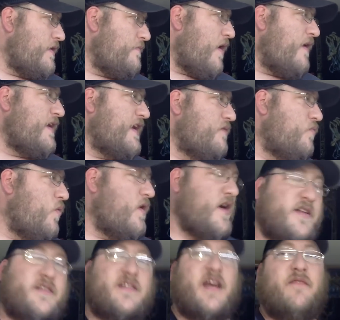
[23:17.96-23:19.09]
probably
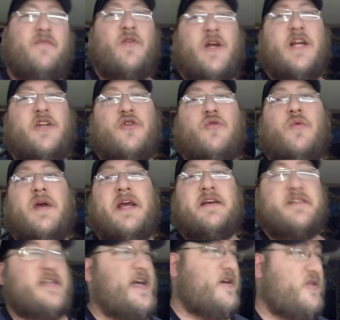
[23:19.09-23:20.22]
once every 2
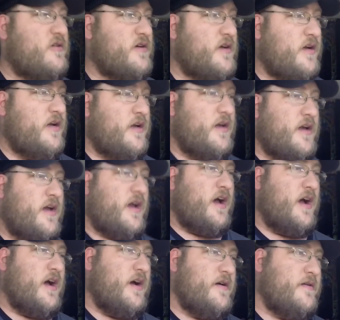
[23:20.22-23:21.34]
weeks now.
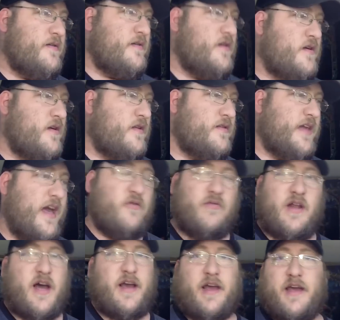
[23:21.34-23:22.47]
They
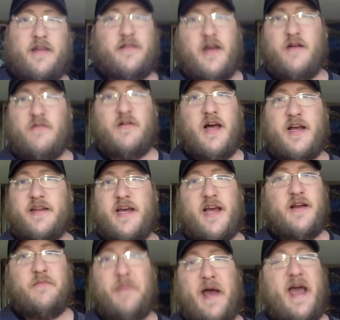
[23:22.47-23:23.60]
don't like it. They don't like
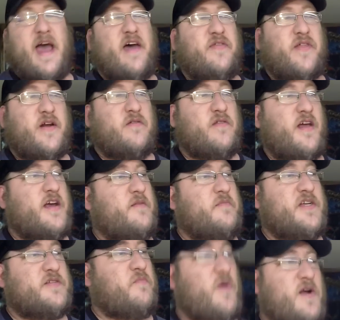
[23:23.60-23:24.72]
taking a bath. They don't like
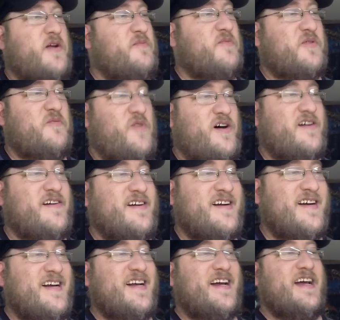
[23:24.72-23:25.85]
spraying with water.
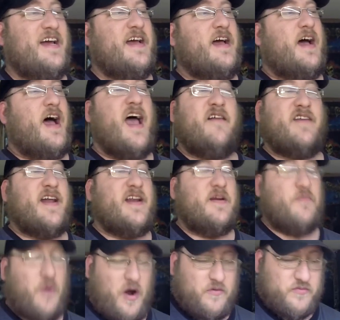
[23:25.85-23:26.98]
I haven't had
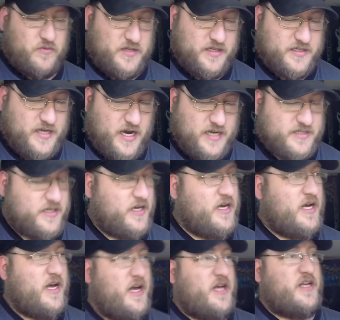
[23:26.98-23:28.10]
any problems with these guys.
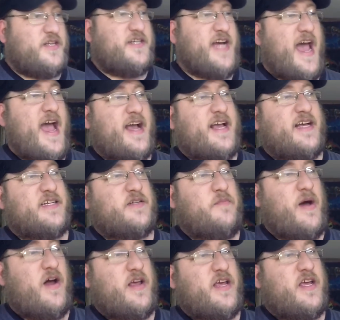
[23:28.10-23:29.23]
Jack is
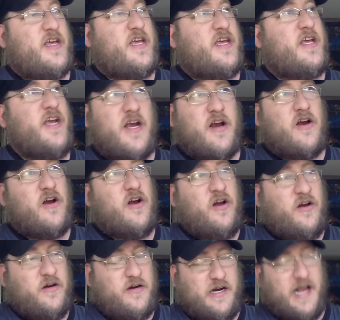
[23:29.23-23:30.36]
about
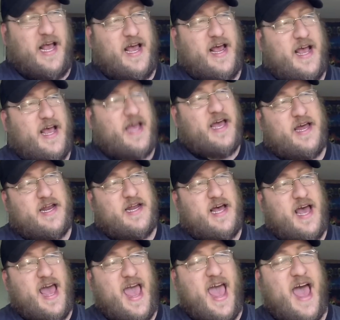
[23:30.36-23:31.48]

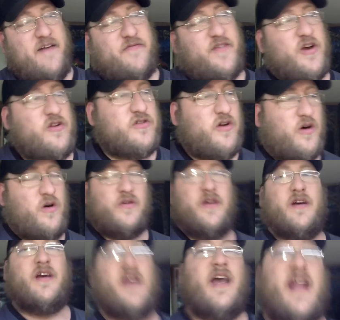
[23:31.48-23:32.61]
1.5 years old,
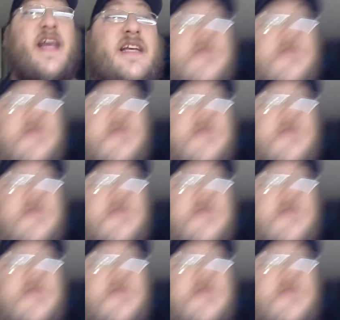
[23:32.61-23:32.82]
and